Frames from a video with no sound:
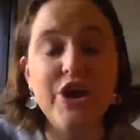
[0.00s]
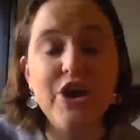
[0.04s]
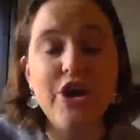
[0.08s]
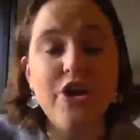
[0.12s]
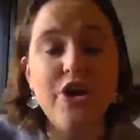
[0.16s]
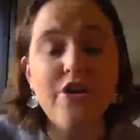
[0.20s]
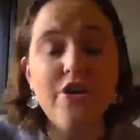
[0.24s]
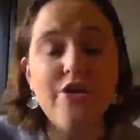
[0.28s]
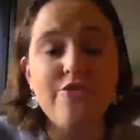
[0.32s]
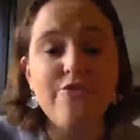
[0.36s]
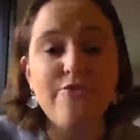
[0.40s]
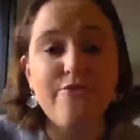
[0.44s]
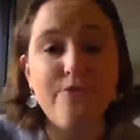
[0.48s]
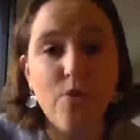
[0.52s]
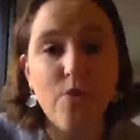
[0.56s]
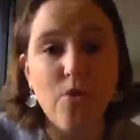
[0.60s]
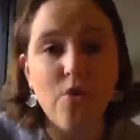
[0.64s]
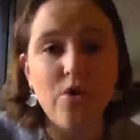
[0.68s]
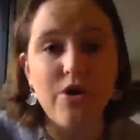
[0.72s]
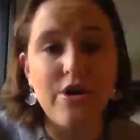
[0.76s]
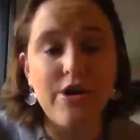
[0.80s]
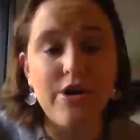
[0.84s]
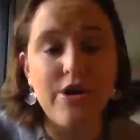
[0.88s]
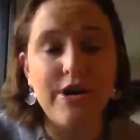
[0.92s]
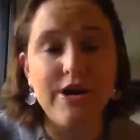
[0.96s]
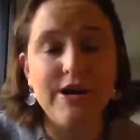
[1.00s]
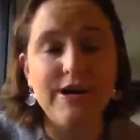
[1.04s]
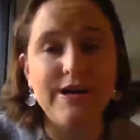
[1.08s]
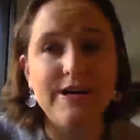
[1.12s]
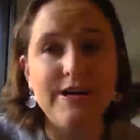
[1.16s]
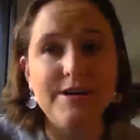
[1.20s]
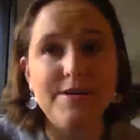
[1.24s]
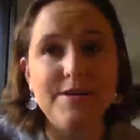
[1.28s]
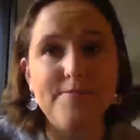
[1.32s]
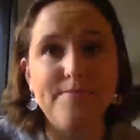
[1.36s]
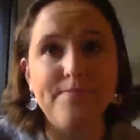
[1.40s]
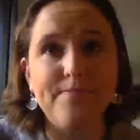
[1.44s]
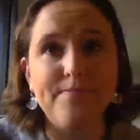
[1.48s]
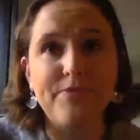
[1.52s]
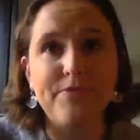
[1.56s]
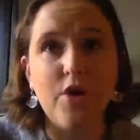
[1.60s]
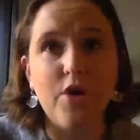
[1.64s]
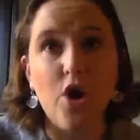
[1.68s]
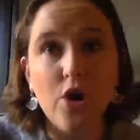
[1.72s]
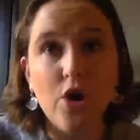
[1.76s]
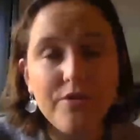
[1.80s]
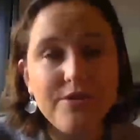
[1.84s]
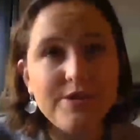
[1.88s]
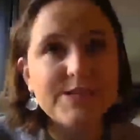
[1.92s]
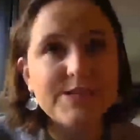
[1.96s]
for
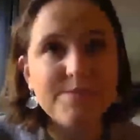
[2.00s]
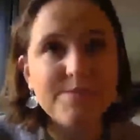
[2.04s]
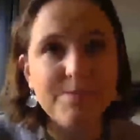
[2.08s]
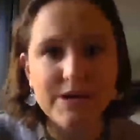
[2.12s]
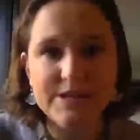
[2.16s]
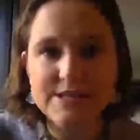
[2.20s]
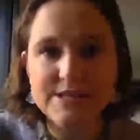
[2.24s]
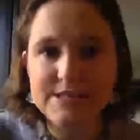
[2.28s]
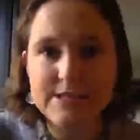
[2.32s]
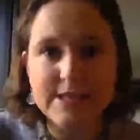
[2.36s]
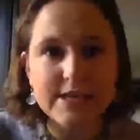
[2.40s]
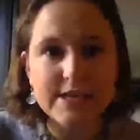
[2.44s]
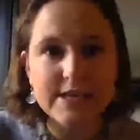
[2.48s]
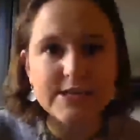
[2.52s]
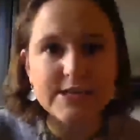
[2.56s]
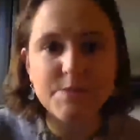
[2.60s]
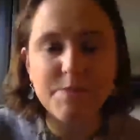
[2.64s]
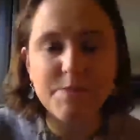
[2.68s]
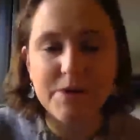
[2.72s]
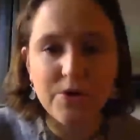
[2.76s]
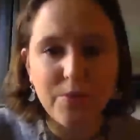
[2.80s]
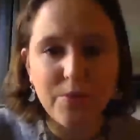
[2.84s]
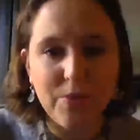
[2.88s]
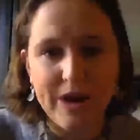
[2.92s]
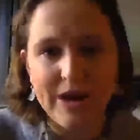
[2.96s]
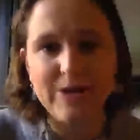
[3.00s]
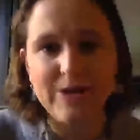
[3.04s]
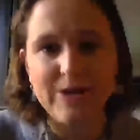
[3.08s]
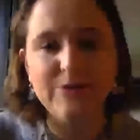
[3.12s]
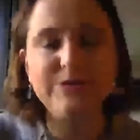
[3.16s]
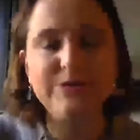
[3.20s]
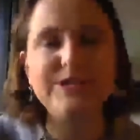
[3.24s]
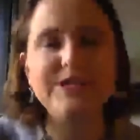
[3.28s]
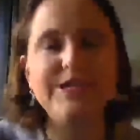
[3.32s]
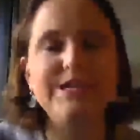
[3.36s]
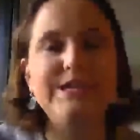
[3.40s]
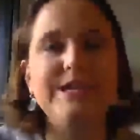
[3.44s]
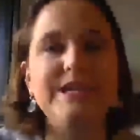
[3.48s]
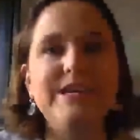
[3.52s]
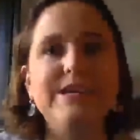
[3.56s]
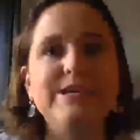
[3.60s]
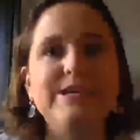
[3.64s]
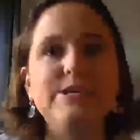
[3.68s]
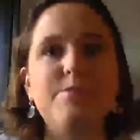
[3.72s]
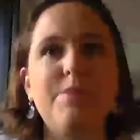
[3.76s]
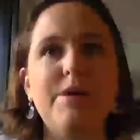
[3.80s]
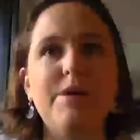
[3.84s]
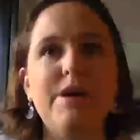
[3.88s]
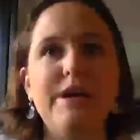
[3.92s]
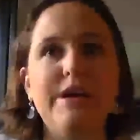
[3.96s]
all these months that it's been around. It
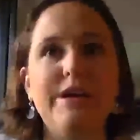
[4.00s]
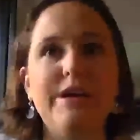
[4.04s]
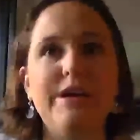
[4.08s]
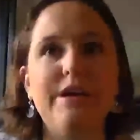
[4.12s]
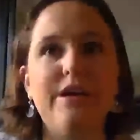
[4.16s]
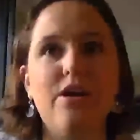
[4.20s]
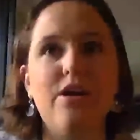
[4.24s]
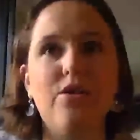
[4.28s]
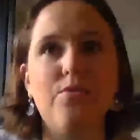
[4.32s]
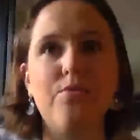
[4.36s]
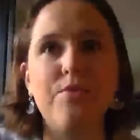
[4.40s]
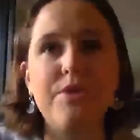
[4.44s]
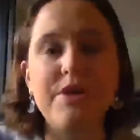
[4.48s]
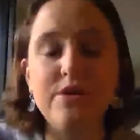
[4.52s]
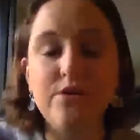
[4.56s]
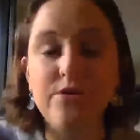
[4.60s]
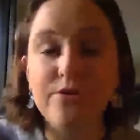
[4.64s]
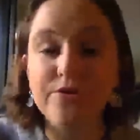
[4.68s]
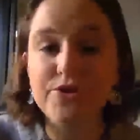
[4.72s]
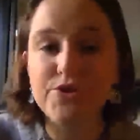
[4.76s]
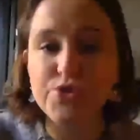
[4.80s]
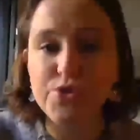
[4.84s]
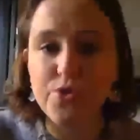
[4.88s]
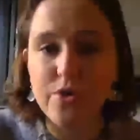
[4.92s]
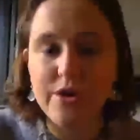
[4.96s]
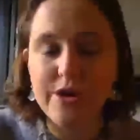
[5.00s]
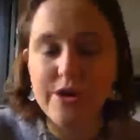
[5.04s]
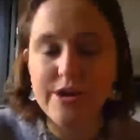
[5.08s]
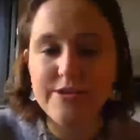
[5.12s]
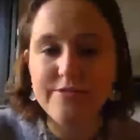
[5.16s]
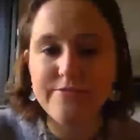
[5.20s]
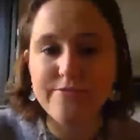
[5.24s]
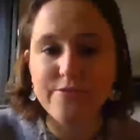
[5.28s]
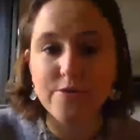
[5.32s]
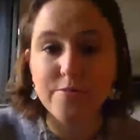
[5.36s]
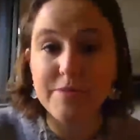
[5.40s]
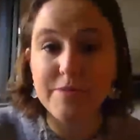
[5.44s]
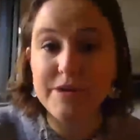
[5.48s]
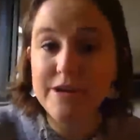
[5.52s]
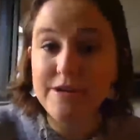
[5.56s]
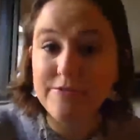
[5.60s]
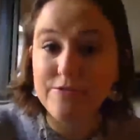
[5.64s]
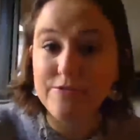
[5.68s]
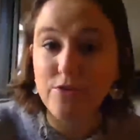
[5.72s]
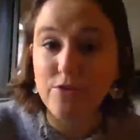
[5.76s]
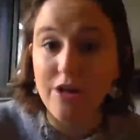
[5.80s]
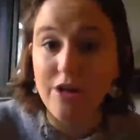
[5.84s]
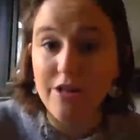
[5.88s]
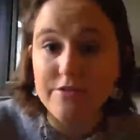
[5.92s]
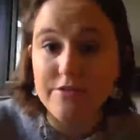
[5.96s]
has been a real joy for me and
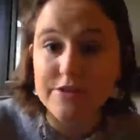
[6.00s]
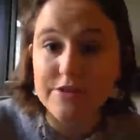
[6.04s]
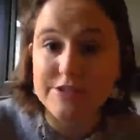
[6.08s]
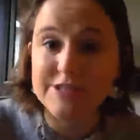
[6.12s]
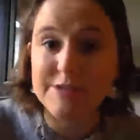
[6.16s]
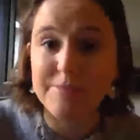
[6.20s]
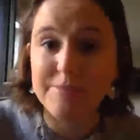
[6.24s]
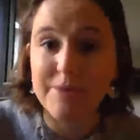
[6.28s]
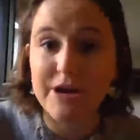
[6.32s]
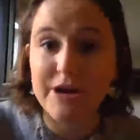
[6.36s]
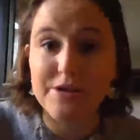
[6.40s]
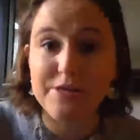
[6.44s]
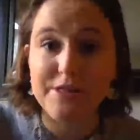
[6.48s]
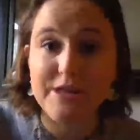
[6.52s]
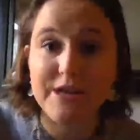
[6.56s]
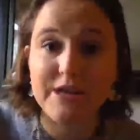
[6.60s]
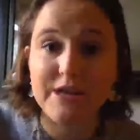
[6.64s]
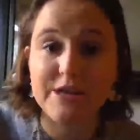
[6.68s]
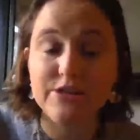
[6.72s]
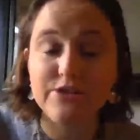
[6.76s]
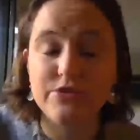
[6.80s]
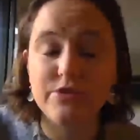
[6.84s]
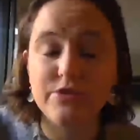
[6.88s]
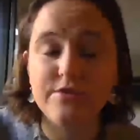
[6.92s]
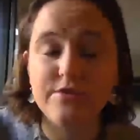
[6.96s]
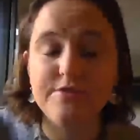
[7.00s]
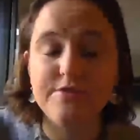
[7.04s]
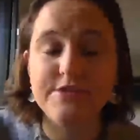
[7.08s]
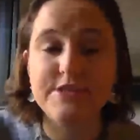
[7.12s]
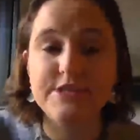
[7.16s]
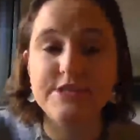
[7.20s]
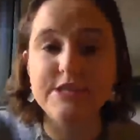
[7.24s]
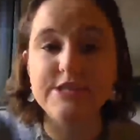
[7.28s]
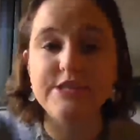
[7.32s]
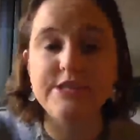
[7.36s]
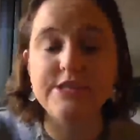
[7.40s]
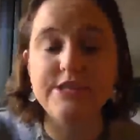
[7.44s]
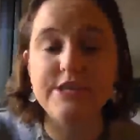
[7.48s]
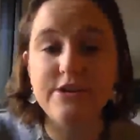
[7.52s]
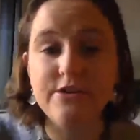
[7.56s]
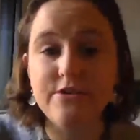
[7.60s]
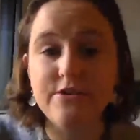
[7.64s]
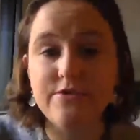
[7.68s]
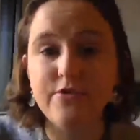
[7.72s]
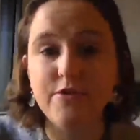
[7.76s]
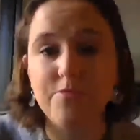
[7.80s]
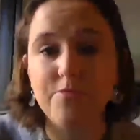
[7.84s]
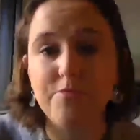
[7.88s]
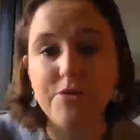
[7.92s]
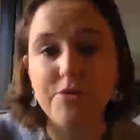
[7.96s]
for all of us at Bayou Land Conservancy to hear
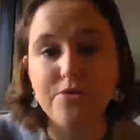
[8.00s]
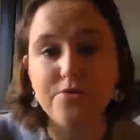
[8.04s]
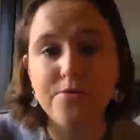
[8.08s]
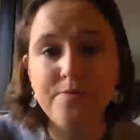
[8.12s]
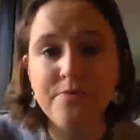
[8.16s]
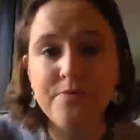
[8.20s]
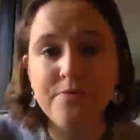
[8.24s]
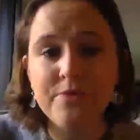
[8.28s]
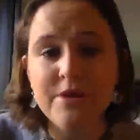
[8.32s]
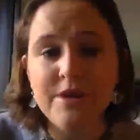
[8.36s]
from you.